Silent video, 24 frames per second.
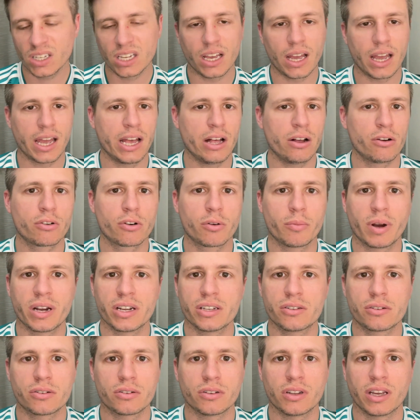
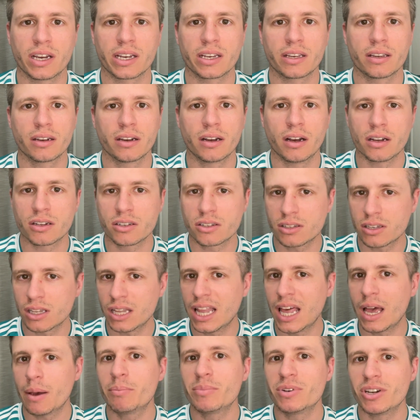Helgermites are like a
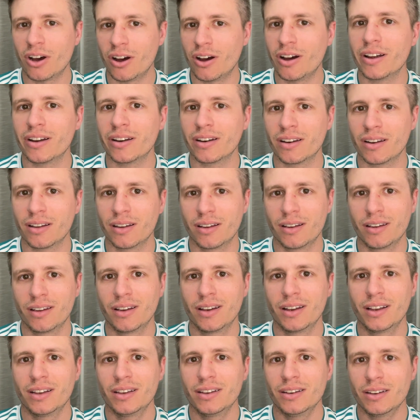
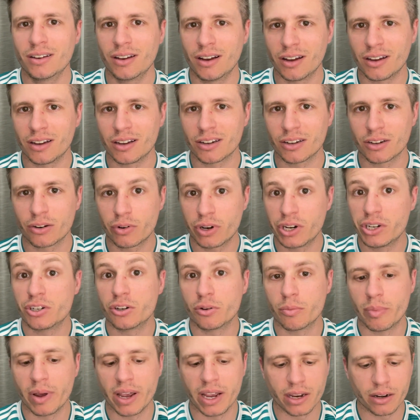slept-on creature
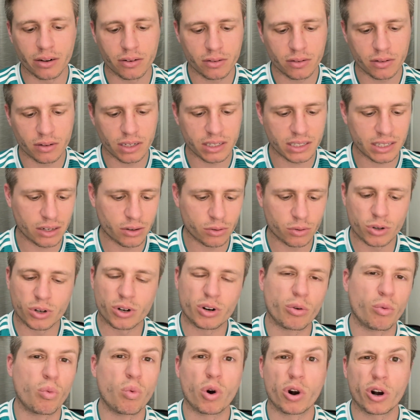bait, or a
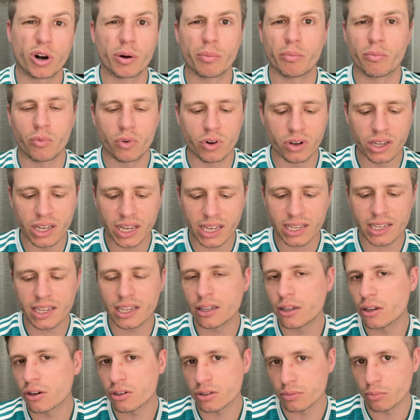worm, really. It
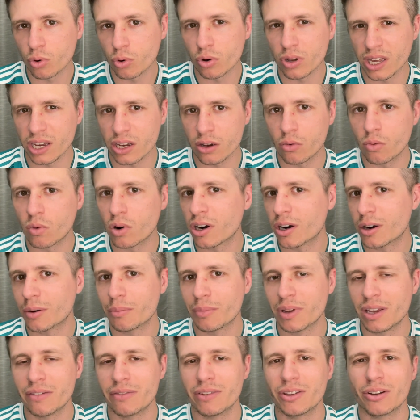looks like a worm,
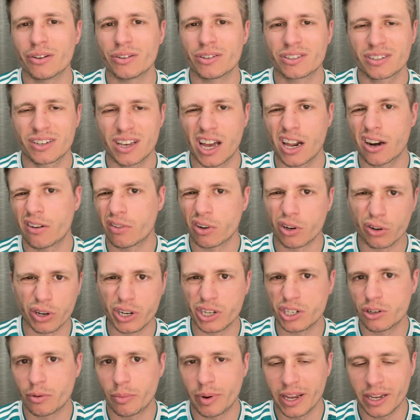even though it's kind of a
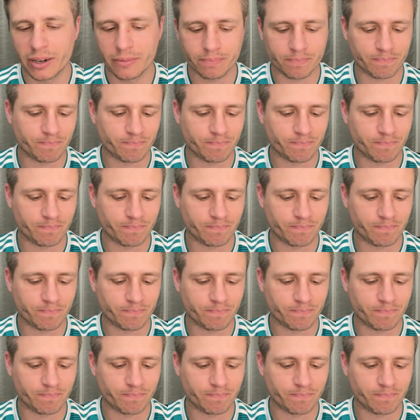creature bait.